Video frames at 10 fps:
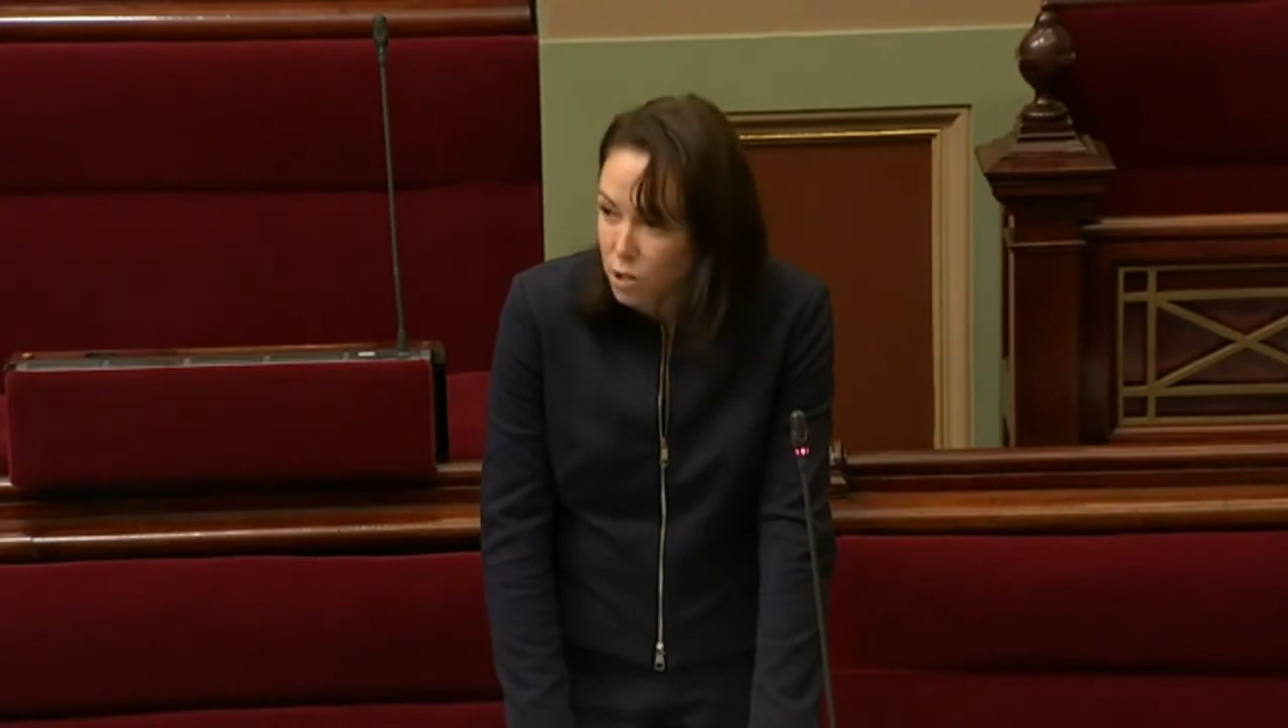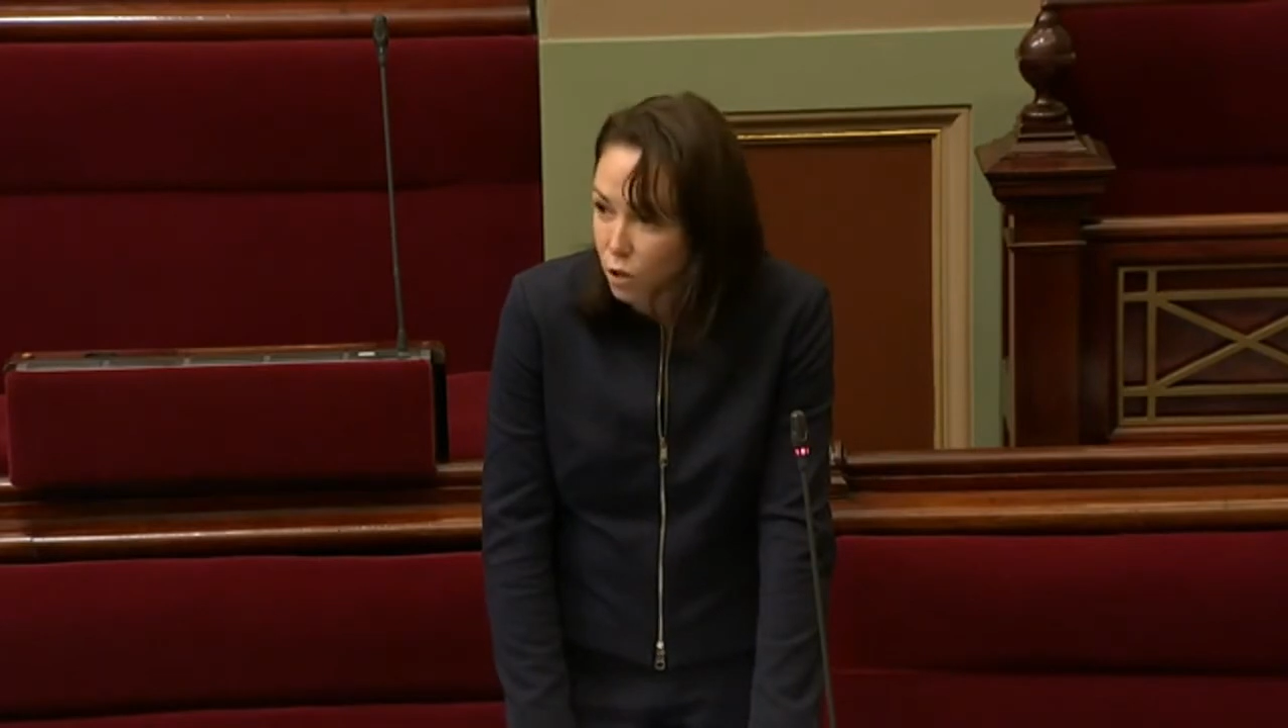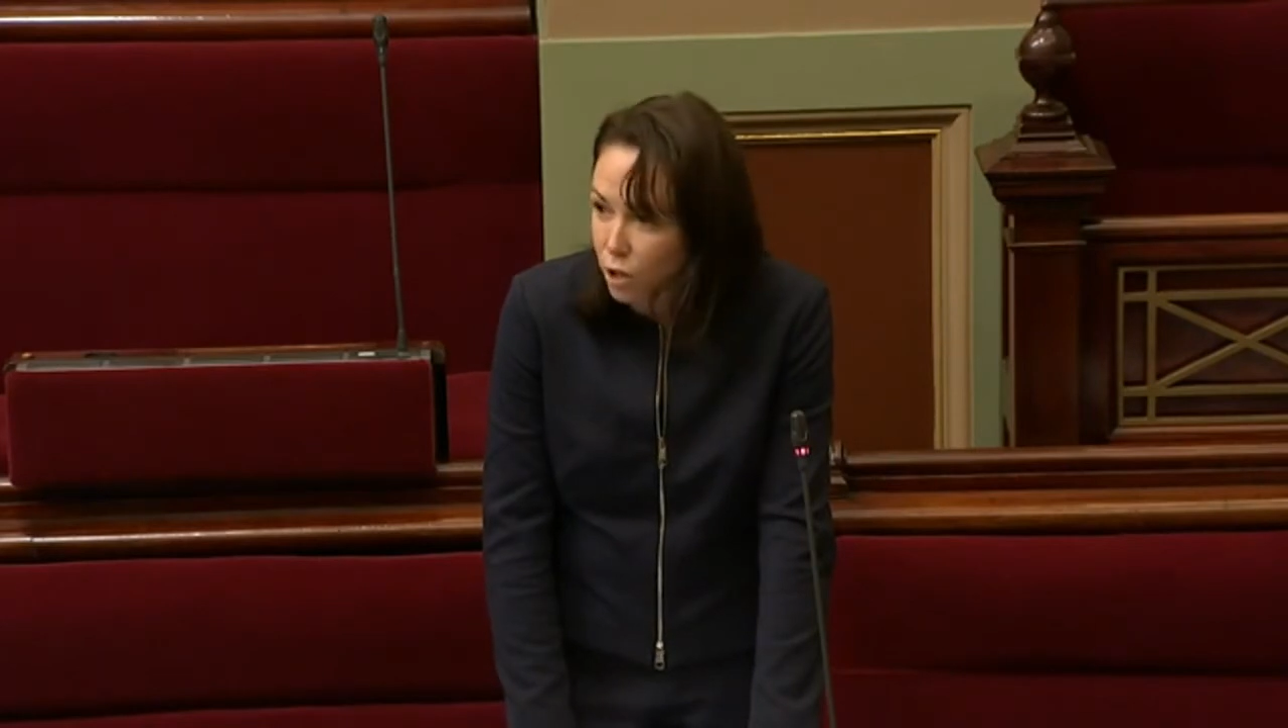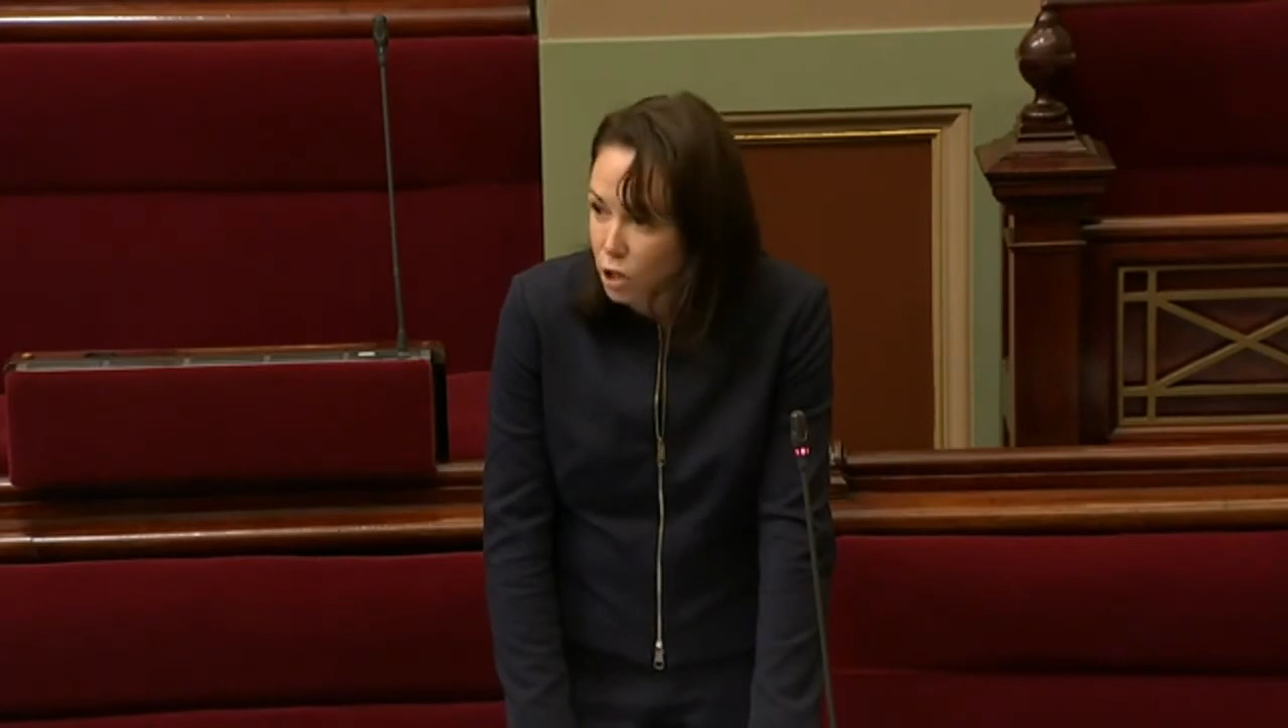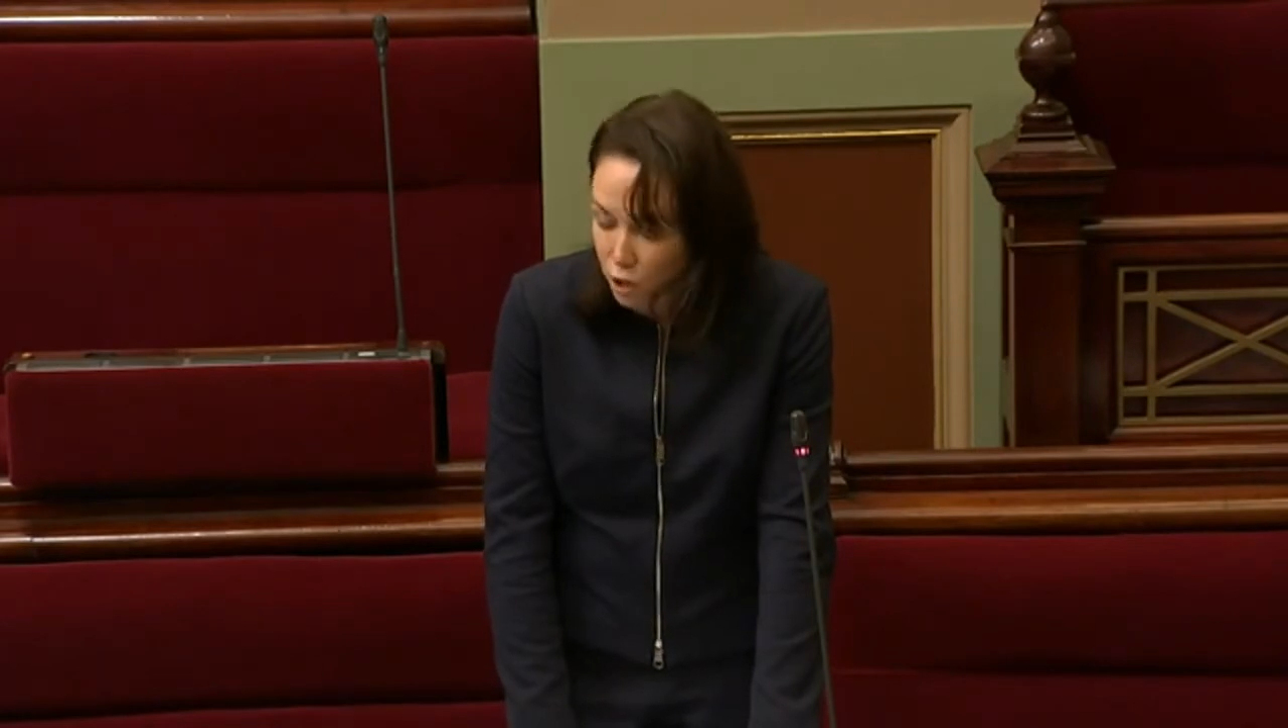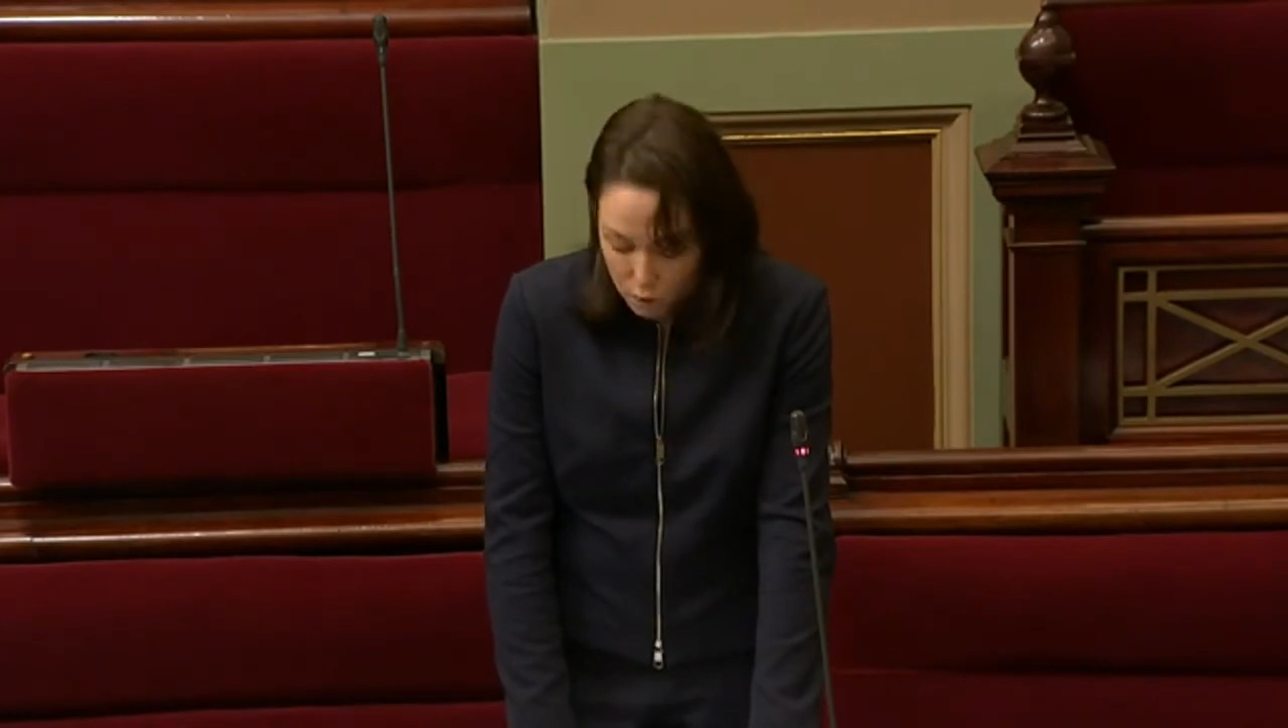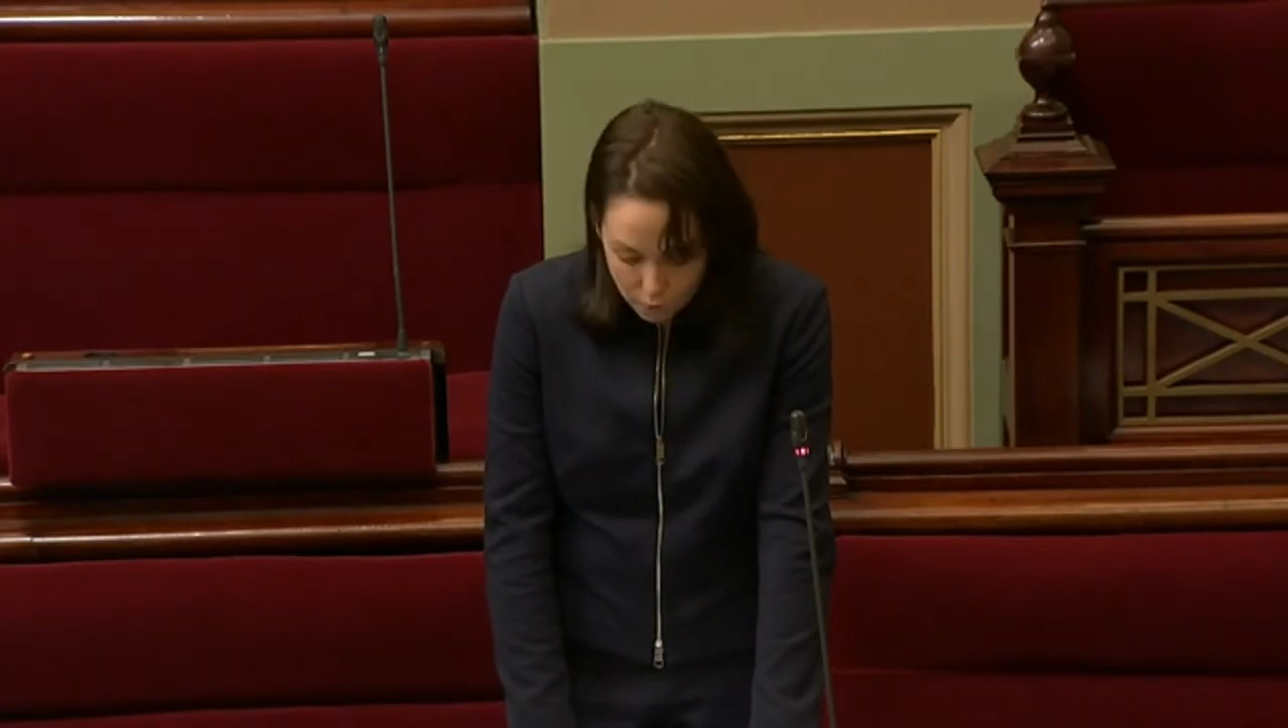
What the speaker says: discretion